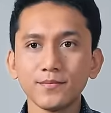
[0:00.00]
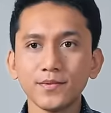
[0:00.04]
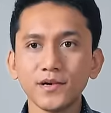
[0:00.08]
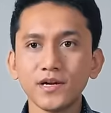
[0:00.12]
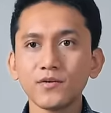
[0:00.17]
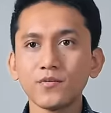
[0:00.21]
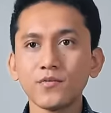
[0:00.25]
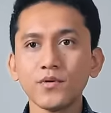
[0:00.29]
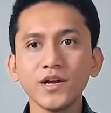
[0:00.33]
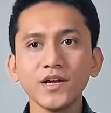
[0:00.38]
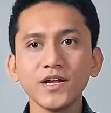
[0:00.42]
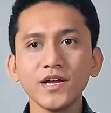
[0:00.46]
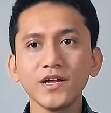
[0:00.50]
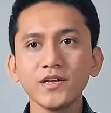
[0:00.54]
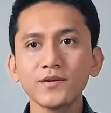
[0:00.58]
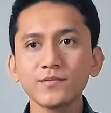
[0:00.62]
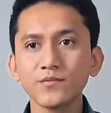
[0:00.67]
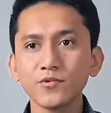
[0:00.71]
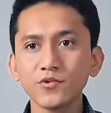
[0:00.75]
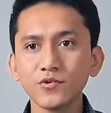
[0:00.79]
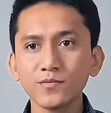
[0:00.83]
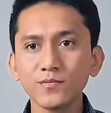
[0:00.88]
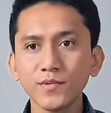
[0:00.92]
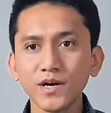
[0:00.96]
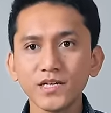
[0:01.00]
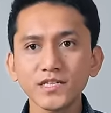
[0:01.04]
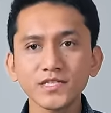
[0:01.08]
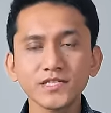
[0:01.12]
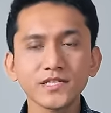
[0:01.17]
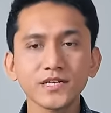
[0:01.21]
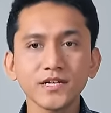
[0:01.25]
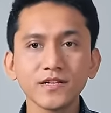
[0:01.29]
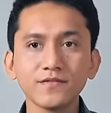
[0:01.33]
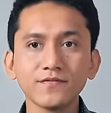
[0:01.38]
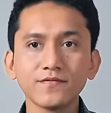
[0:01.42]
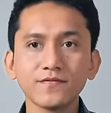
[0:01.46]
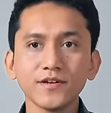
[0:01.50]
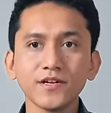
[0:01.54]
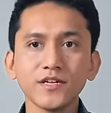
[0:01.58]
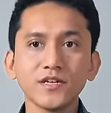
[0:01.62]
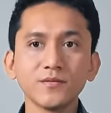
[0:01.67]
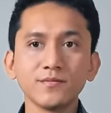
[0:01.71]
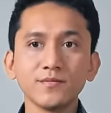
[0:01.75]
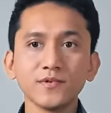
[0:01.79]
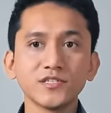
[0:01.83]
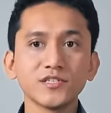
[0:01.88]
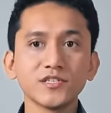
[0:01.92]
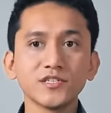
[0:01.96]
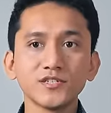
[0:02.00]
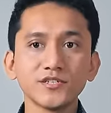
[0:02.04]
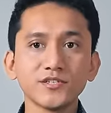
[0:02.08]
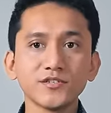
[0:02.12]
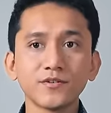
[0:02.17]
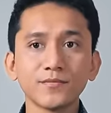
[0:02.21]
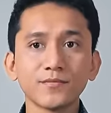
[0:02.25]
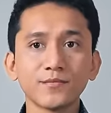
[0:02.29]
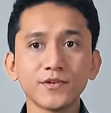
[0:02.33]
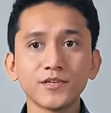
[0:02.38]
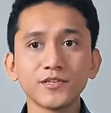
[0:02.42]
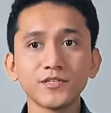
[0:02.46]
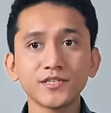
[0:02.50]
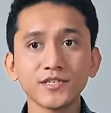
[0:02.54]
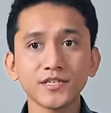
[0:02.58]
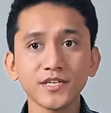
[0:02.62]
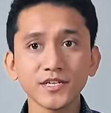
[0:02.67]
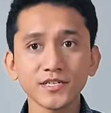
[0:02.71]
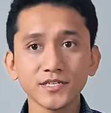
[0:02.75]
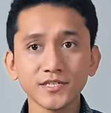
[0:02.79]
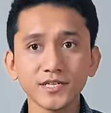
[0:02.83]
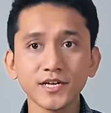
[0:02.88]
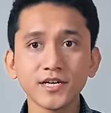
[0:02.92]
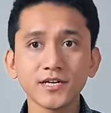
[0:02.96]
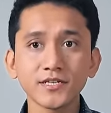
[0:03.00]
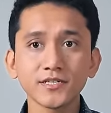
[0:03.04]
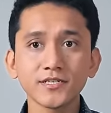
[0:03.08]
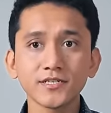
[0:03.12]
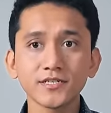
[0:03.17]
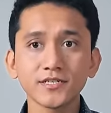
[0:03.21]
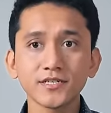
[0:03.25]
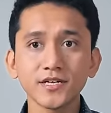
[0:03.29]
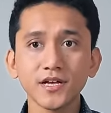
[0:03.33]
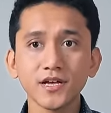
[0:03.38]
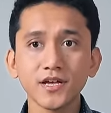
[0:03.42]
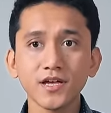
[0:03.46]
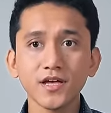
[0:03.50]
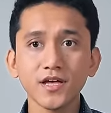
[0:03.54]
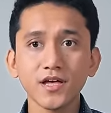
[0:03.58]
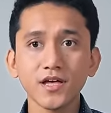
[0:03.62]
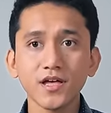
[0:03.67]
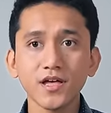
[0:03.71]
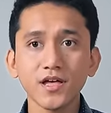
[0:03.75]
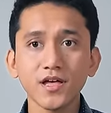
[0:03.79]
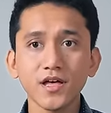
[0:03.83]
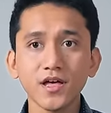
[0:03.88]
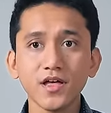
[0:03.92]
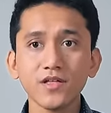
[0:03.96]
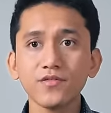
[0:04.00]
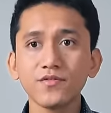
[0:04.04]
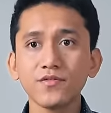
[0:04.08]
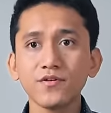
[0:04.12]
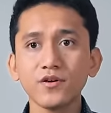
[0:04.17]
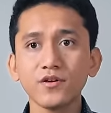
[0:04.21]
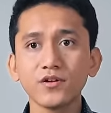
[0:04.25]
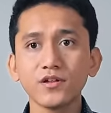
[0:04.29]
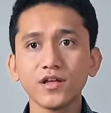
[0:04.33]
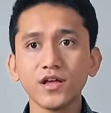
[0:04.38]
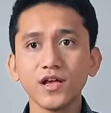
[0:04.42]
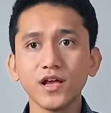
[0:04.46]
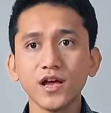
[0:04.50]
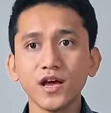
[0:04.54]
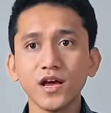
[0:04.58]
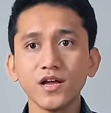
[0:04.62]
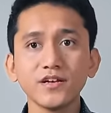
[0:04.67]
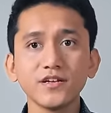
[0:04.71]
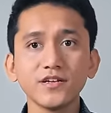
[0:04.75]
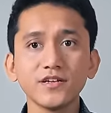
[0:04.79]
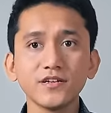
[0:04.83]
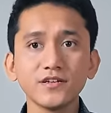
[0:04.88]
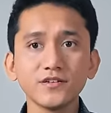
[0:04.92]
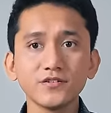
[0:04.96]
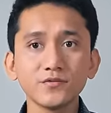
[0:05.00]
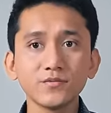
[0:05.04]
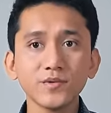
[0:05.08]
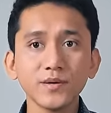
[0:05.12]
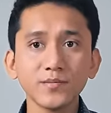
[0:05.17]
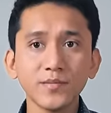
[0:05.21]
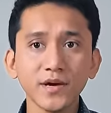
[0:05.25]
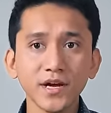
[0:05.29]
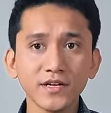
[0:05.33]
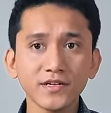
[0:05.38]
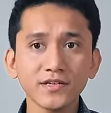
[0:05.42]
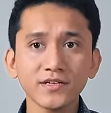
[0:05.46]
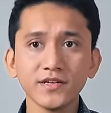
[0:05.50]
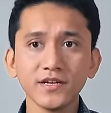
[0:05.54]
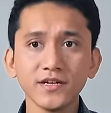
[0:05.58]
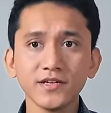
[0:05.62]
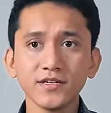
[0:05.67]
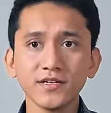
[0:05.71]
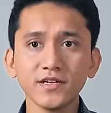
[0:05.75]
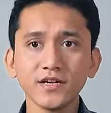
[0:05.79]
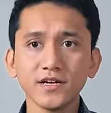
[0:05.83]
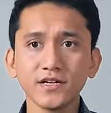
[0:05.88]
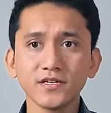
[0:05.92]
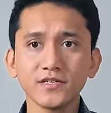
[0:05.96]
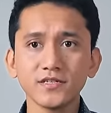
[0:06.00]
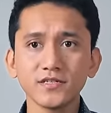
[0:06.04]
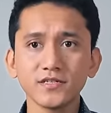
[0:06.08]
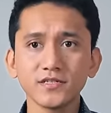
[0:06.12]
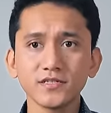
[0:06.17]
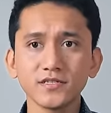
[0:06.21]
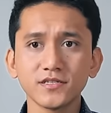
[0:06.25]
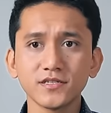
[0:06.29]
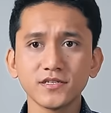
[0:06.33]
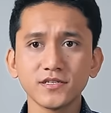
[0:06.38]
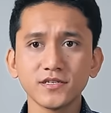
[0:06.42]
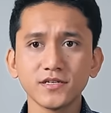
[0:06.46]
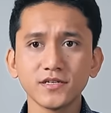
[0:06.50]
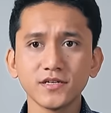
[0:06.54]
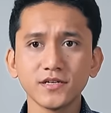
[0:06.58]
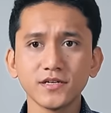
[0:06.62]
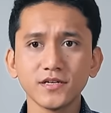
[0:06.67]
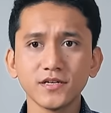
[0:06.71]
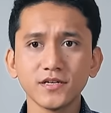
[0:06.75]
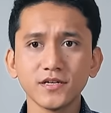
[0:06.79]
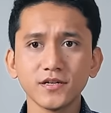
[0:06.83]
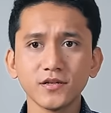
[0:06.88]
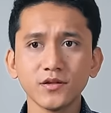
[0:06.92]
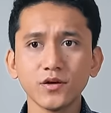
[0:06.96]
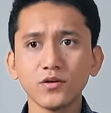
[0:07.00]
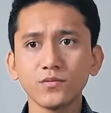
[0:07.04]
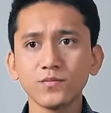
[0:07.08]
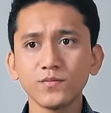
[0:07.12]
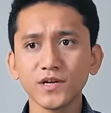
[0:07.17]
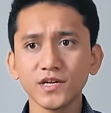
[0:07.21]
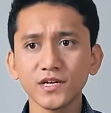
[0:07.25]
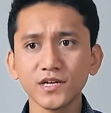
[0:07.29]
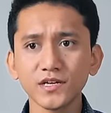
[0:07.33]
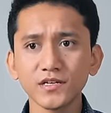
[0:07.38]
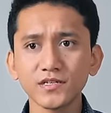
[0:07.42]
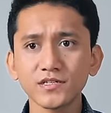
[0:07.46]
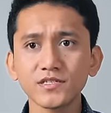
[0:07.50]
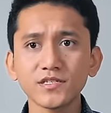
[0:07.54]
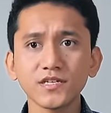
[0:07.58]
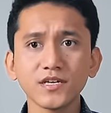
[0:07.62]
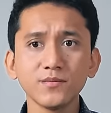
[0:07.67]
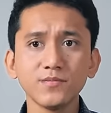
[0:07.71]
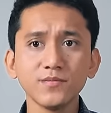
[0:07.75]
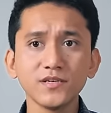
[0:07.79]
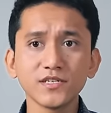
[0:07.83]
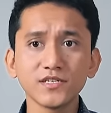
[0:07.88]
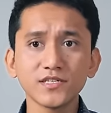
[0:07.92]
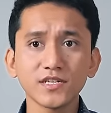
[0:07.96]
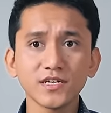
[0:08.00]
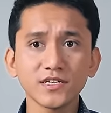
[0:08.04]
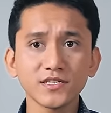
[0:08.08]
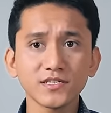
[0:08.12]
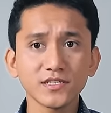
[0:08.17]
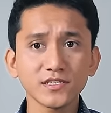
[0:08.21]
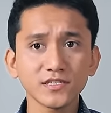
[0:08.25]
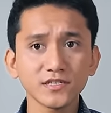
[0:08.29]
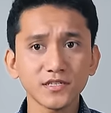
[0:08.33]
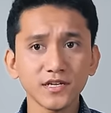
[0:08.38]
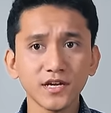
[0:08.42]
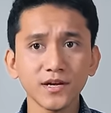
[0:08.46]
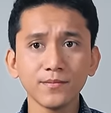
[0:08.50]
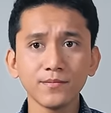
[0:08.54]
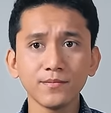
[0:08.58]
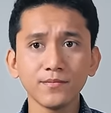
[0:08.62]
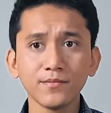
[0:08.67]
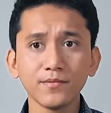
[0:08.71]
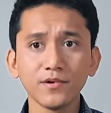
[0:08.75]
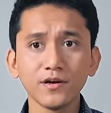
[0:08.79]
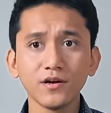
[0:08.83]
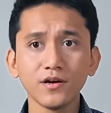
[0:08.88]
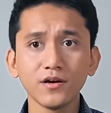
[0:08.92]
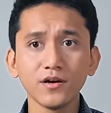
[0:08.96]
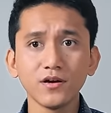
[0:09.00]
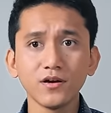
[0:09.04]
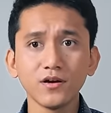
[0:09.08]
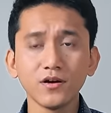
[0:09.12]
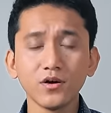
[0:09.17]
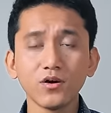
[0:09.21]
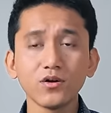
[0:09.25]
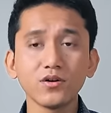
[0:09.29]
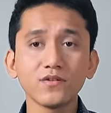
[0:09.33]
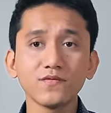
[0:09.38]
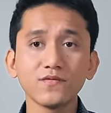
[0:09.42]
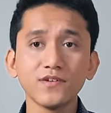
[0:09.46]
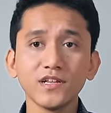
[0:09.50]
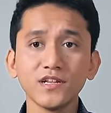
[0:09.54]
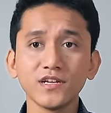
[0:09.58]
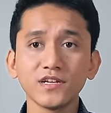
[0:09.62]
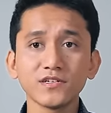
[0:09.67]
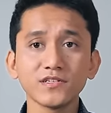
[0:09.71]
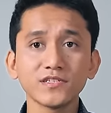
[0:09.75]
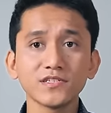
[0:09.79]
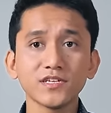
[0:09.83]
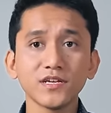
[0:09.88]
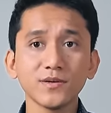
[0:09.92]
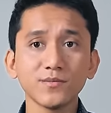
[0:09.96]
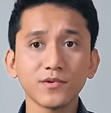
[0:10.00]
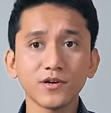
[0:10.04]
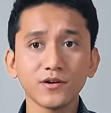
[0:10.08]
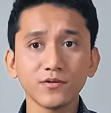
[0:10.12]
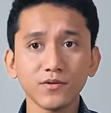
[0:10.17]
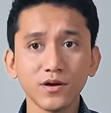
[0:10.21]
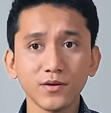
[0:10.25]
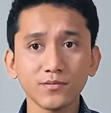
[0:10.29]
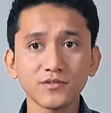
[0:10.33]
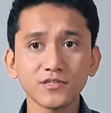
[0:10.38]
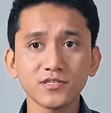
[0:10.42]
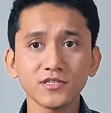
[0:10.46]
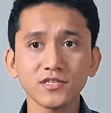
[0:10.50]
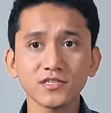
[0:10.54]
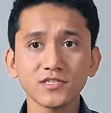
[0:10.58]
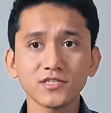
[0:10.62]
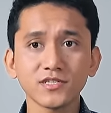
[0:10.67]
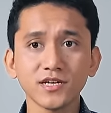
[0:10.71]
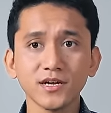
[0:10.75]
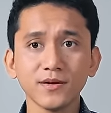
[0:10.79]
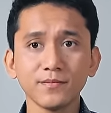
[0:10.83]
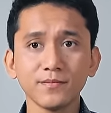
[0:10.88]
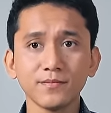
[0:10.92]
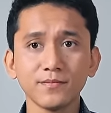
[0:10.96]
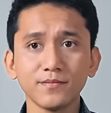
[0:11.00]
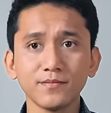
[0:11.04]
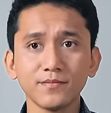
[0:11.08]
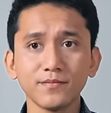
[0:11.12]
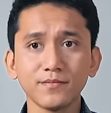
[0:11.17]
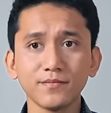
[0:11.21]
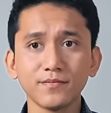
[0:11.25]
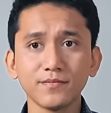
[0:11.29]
But when I had put myself in the position of person in charge, I thought I needed to be better than the others, not making the same mistakes as them or revealing the same corruption as them.